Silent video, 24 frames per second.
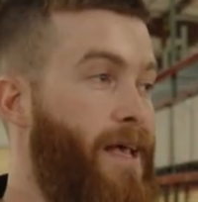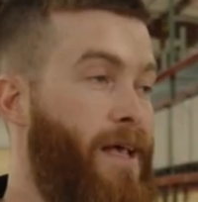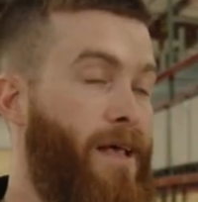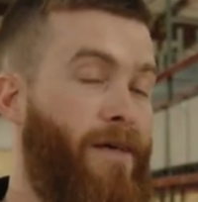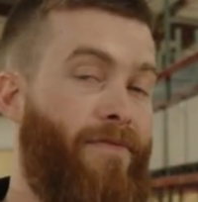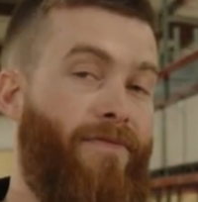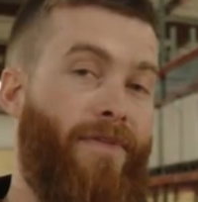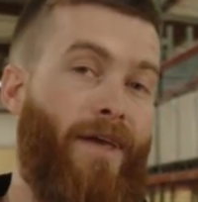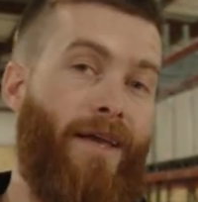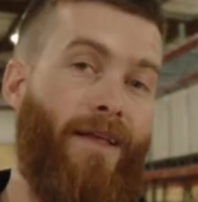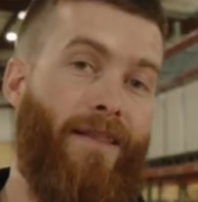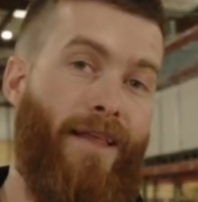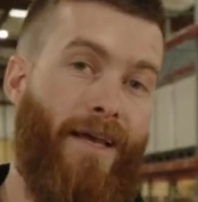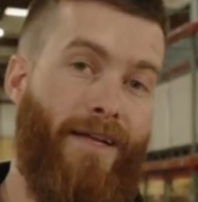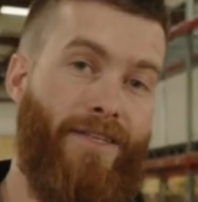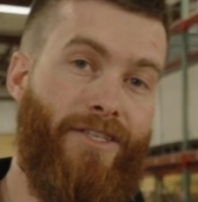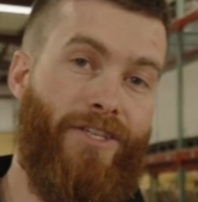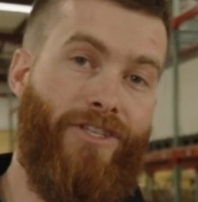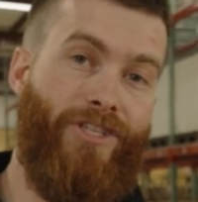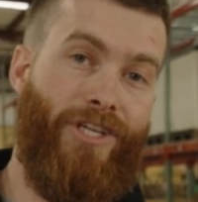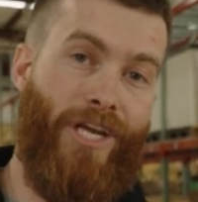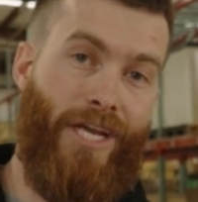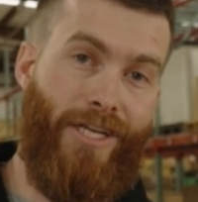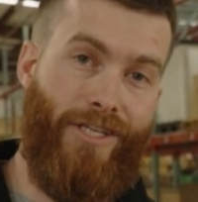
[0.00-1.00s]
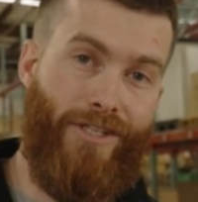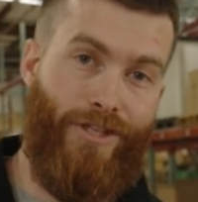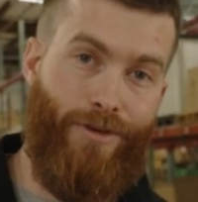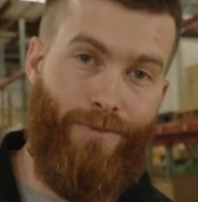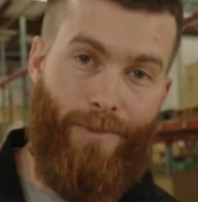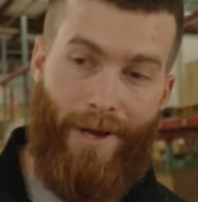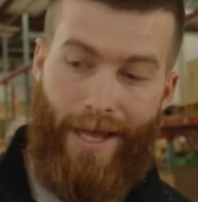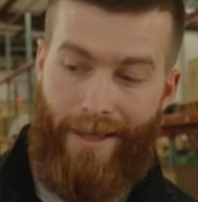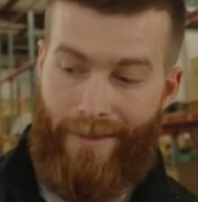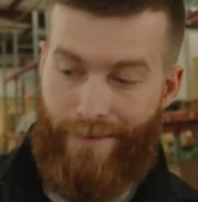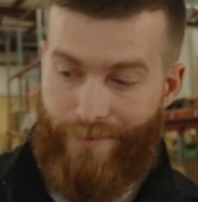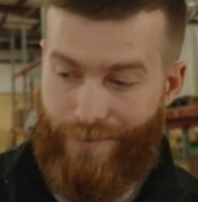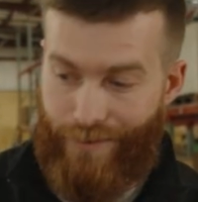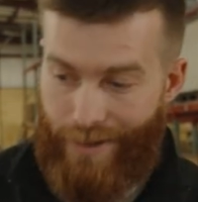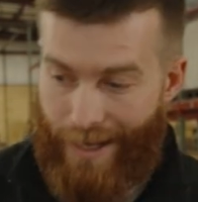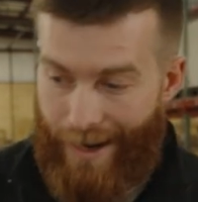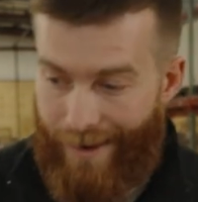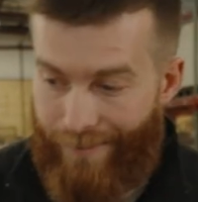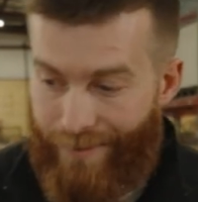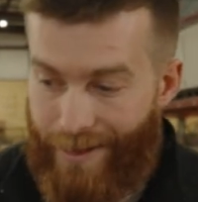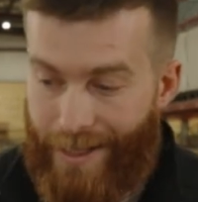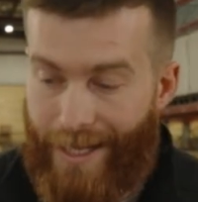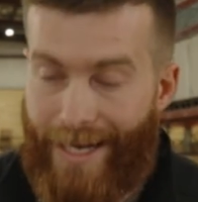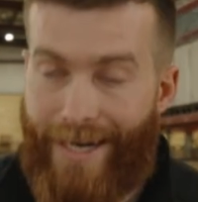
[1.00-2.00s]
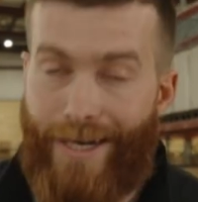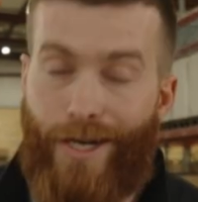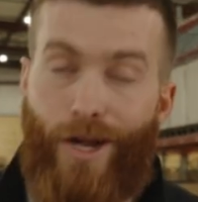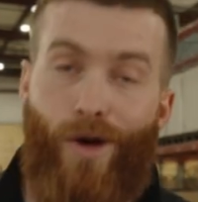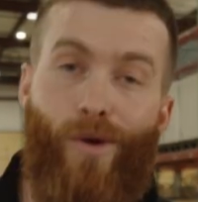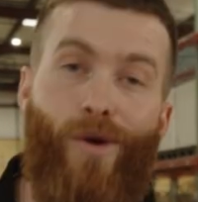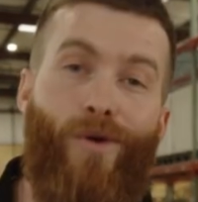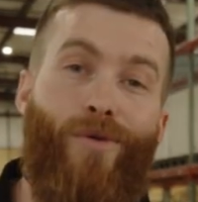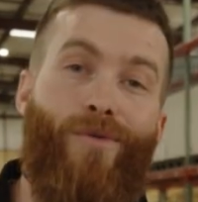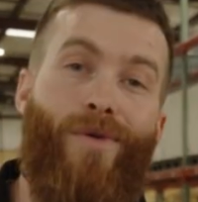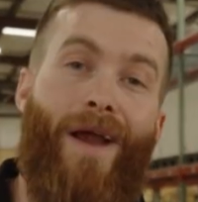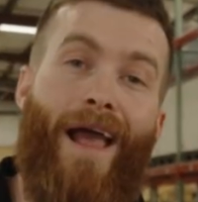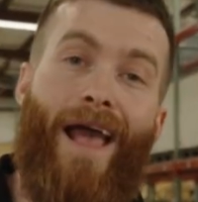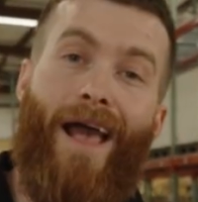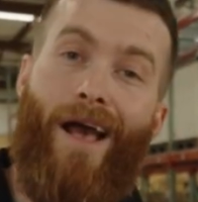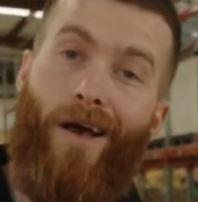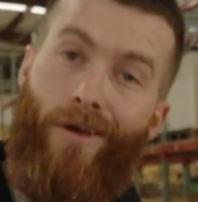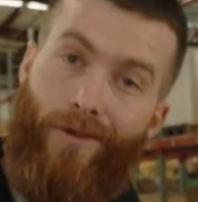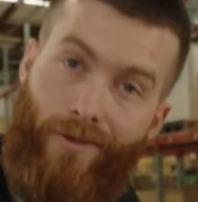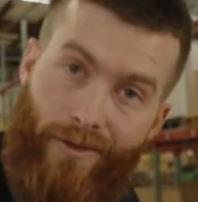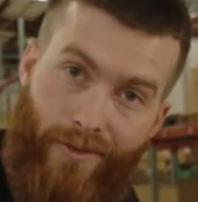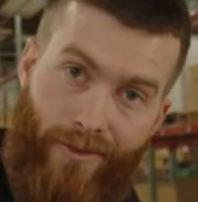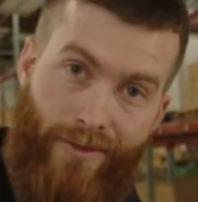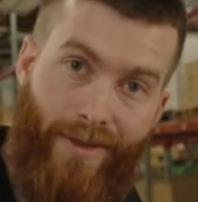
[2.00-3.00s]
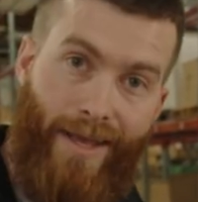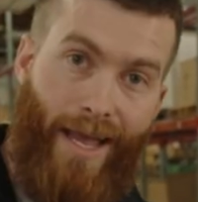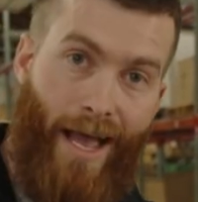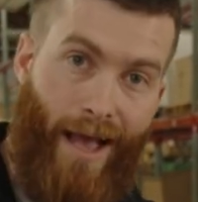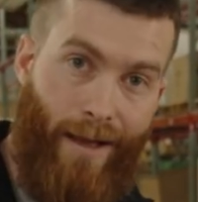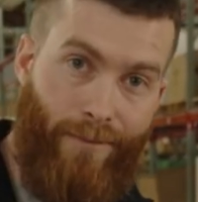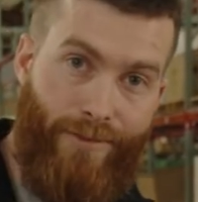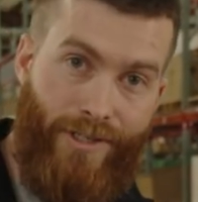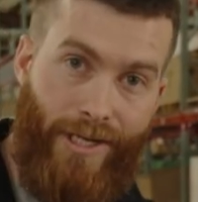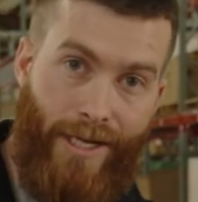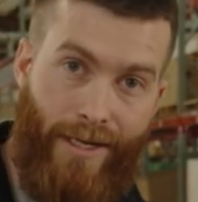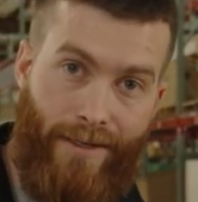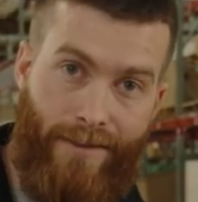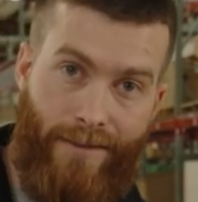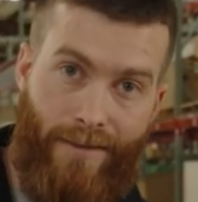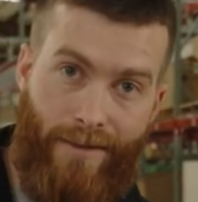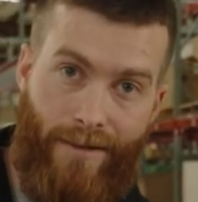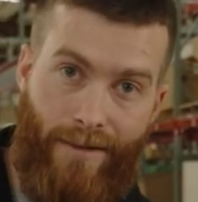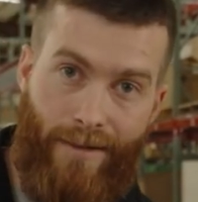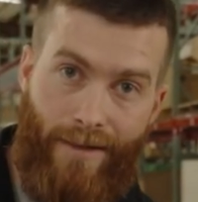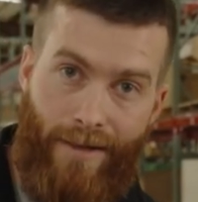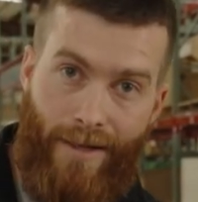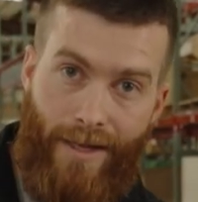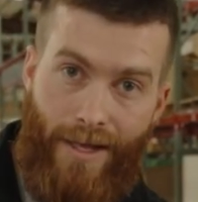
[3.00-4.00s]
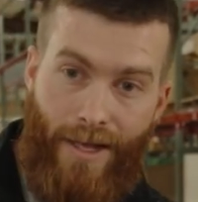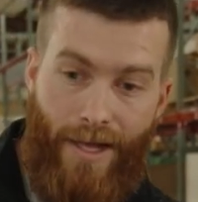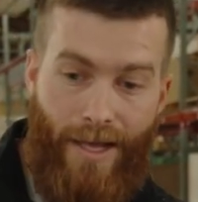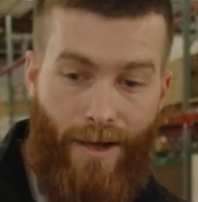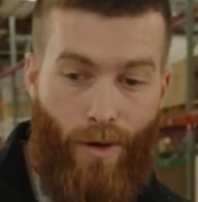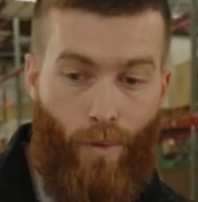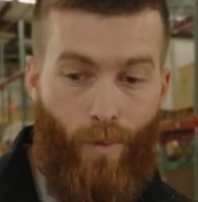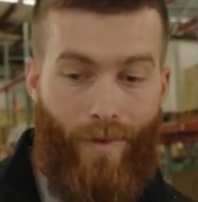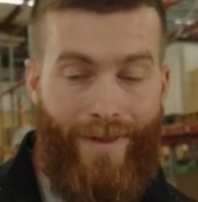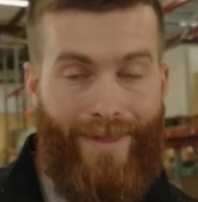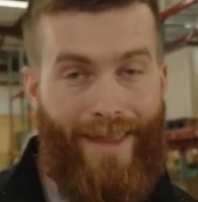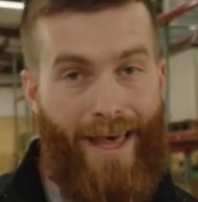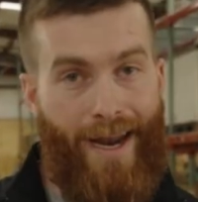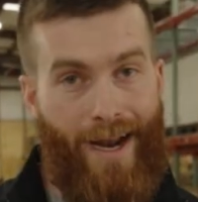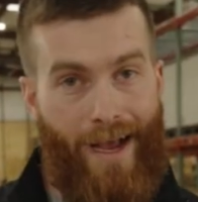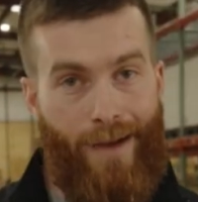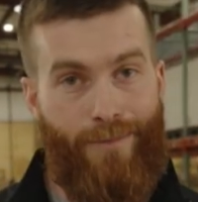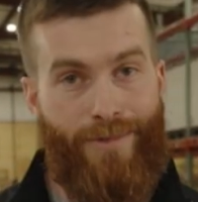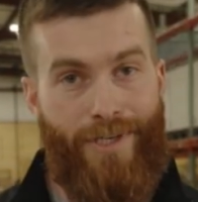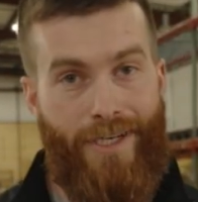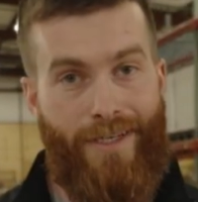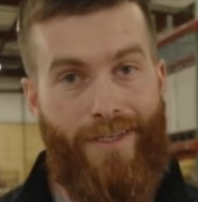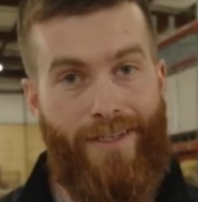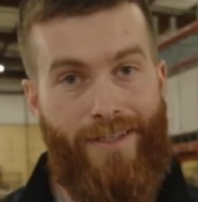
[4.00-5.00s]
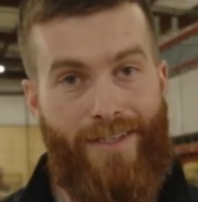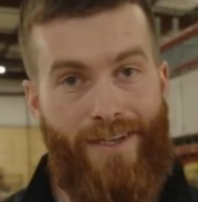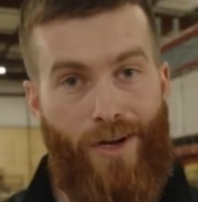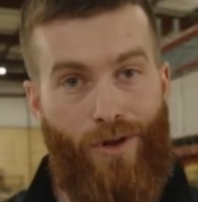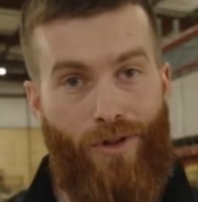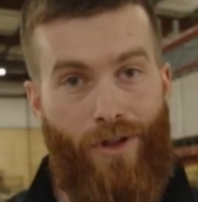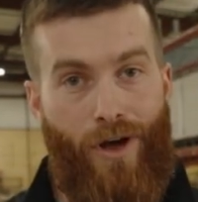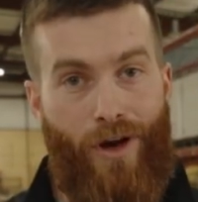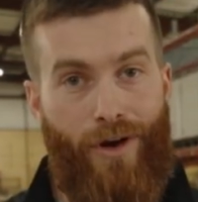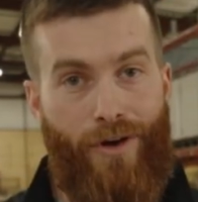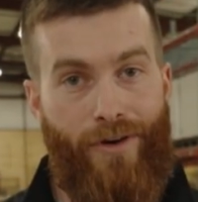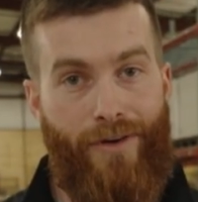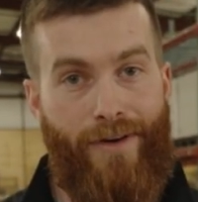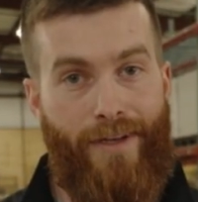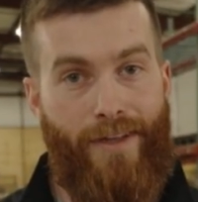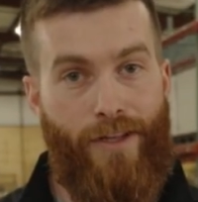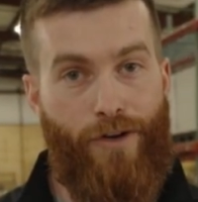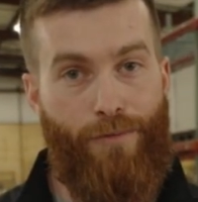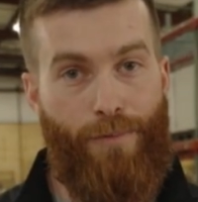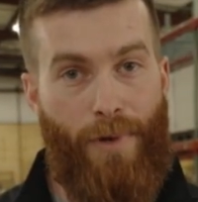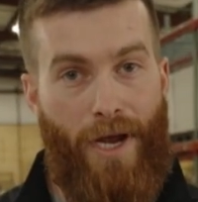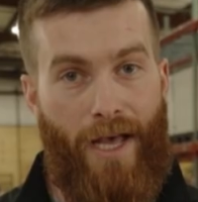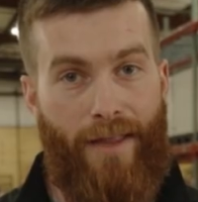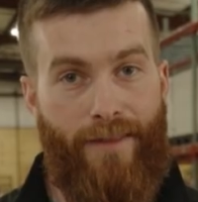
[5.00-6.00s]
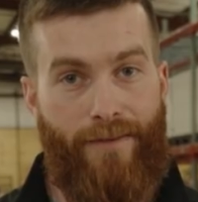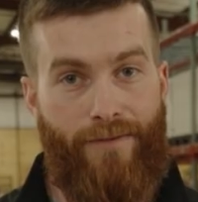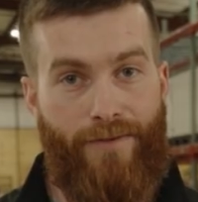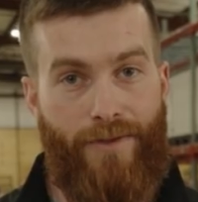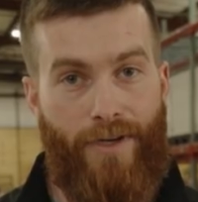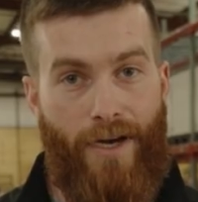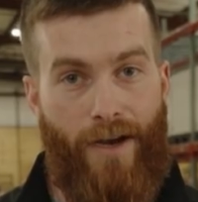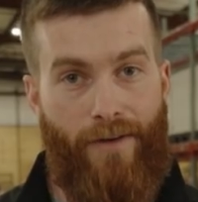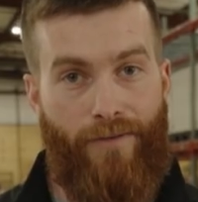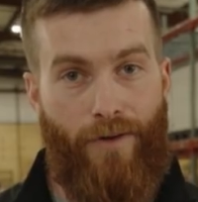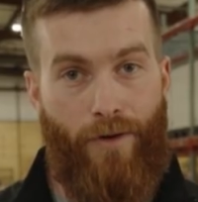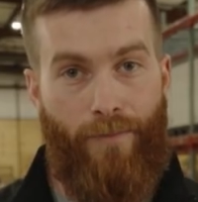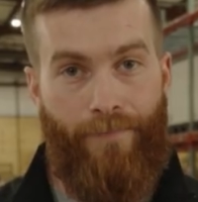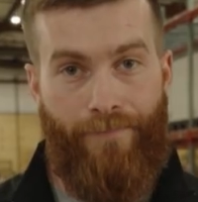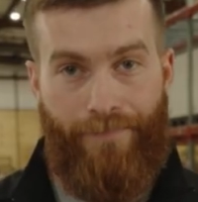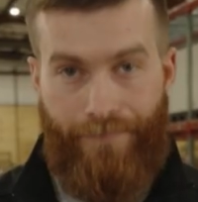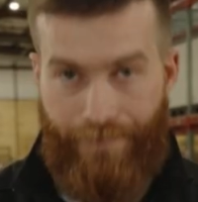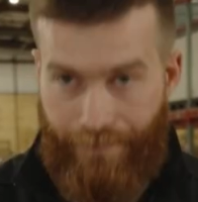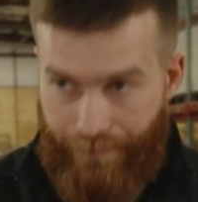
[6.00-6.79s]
If they elect to change their path of travel and go around the object, when that object is no longer in their path of travel,